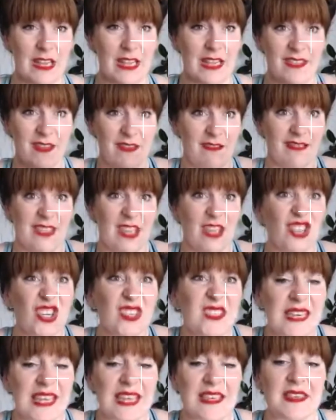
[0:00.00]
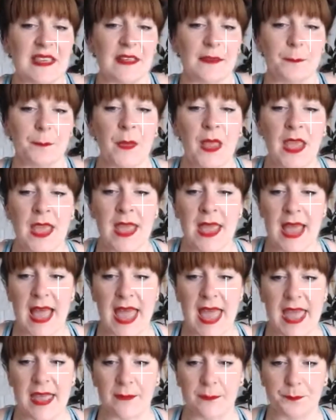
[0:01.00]
really. There just isn't.
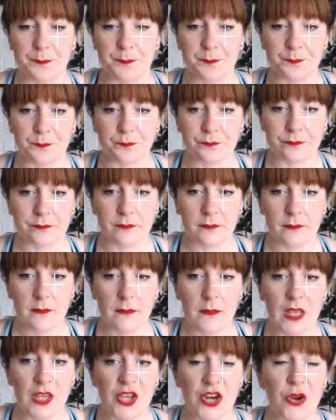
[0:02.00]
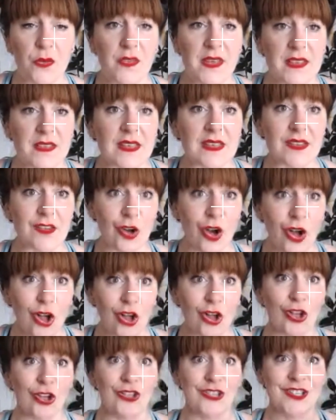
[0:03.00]
This is
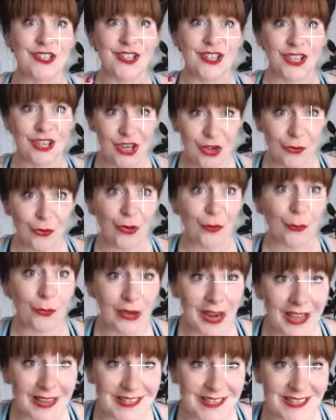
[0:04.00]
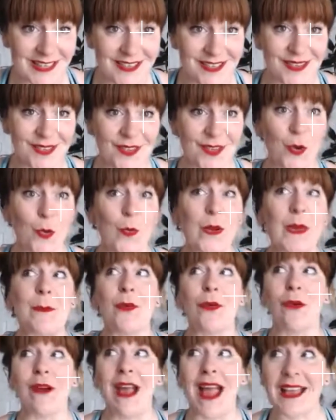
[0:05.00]
called yoga practice. We
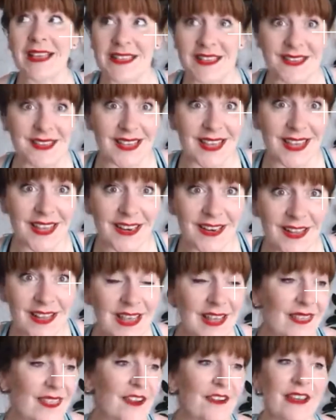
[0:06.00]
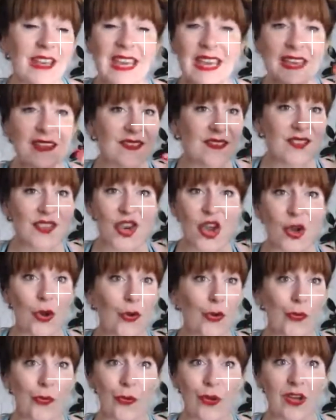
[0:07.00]
practice it. There is
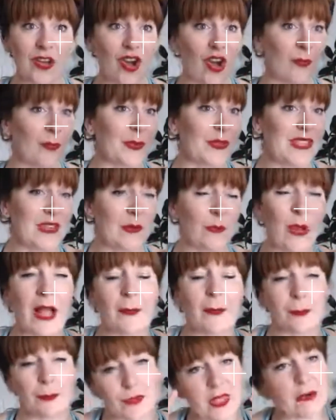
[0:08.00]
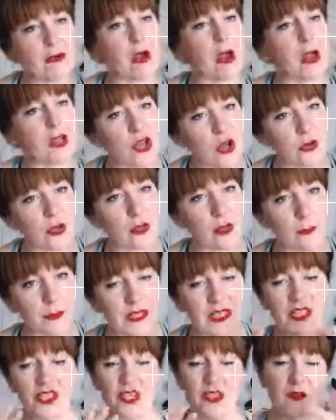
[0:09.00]
no competition. Well, there are yoga
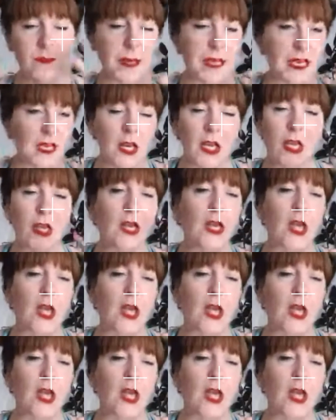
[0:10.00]
competitions, but